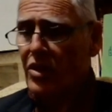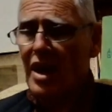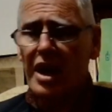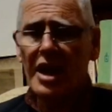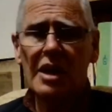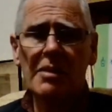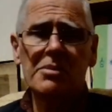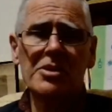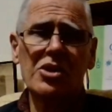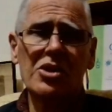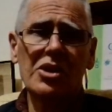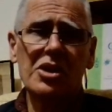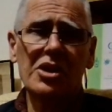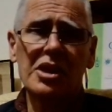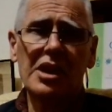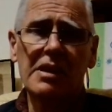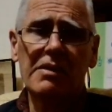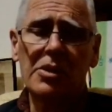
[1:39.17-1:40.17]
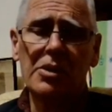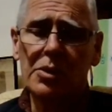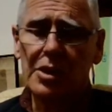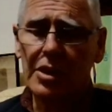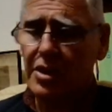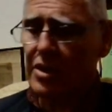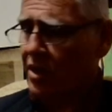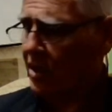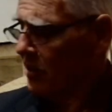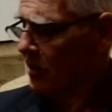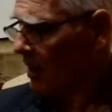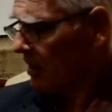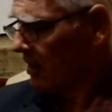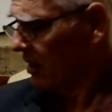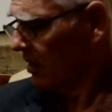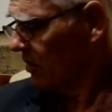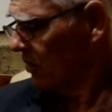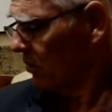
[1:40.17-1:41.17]
And I'm certain that if you were to
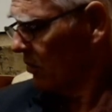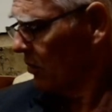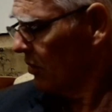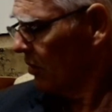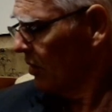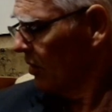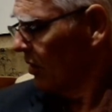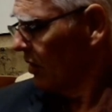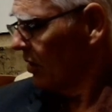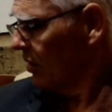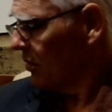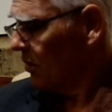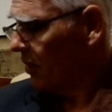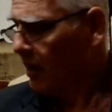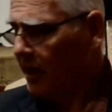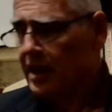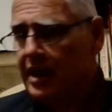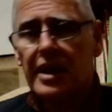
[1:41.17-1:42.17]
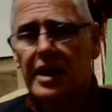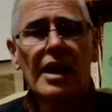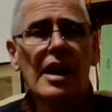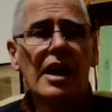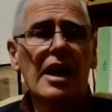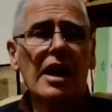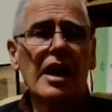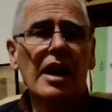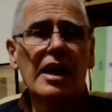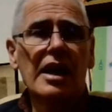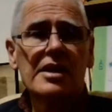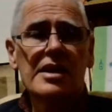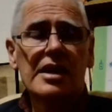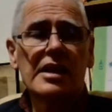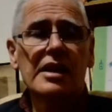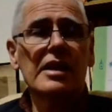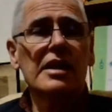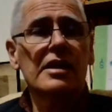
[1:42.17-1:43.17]
contact Uncle Craig and
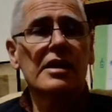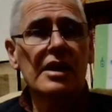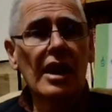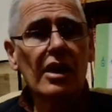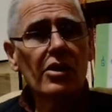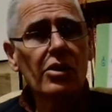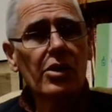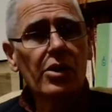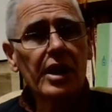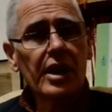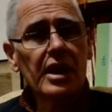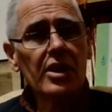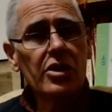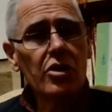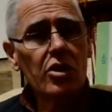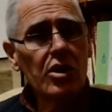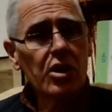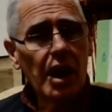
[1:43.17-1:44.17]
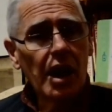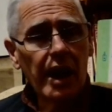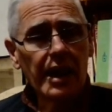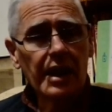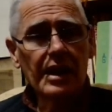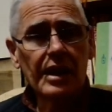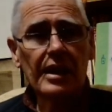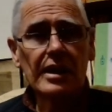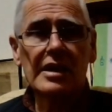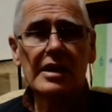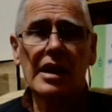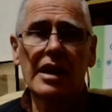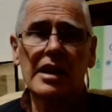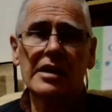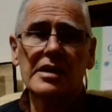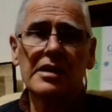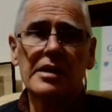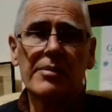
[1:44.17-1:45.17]
say, Uncle Craig, could you kindly sell
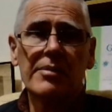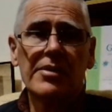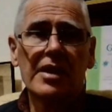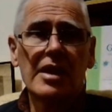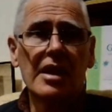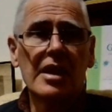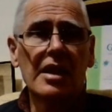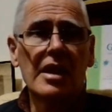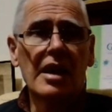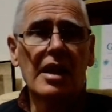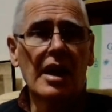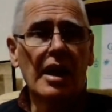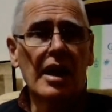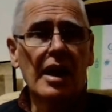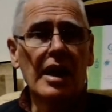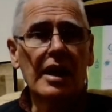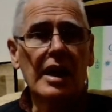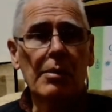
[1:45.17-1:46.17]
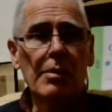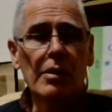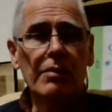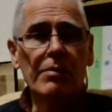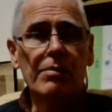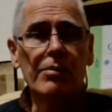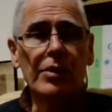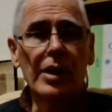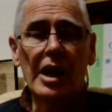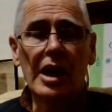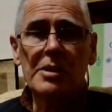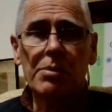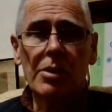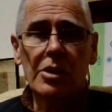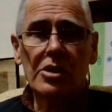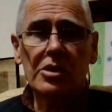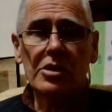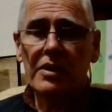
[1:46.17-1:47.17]
us a couple of large
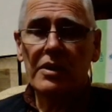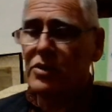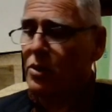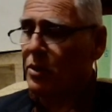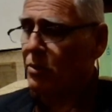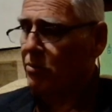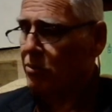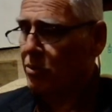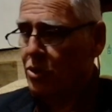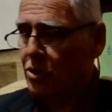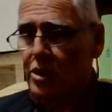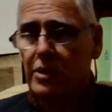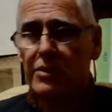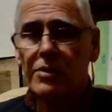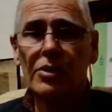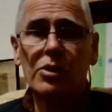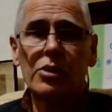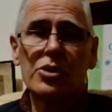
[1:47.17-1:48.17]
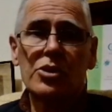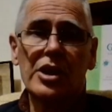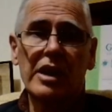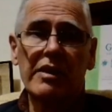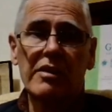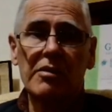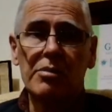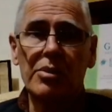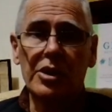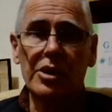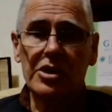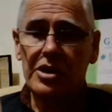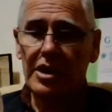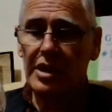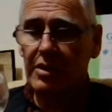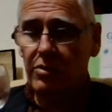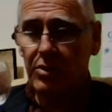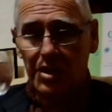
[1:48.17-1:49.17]
bottles of your beautiful Shaving Point
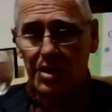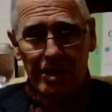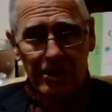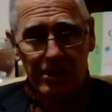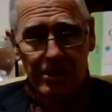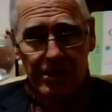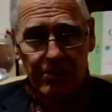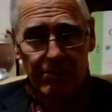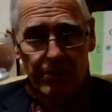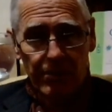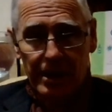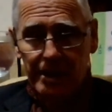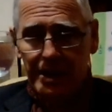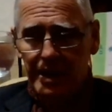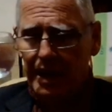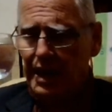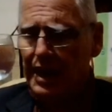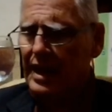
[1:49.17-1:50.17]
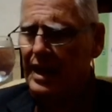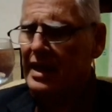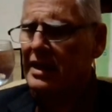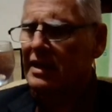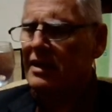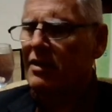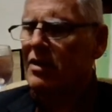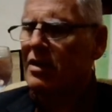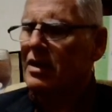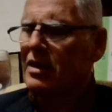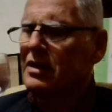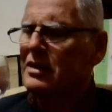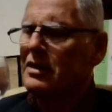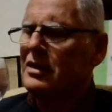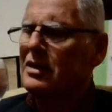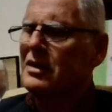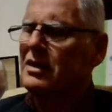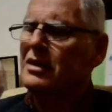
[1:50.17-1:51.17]
gin, which makes a
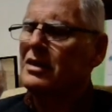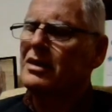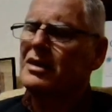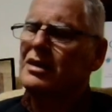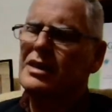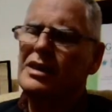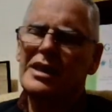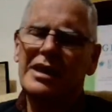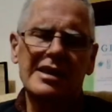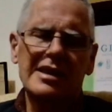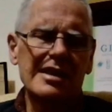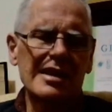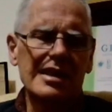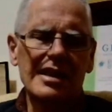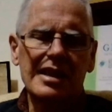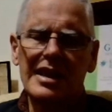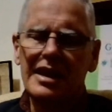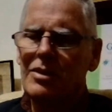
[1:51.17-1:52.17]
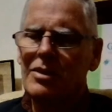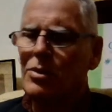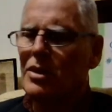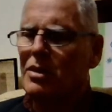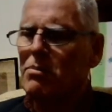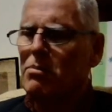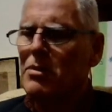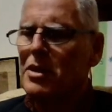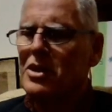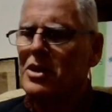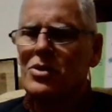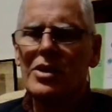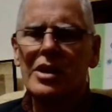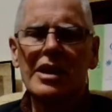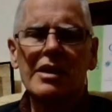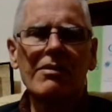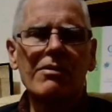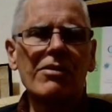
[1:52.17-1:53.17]
G&T with
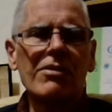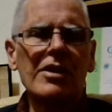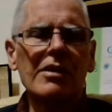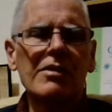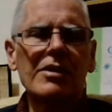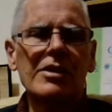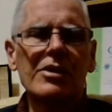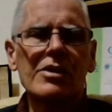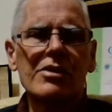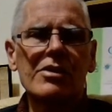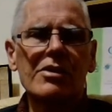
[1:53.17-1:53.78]
Mediterranean fevered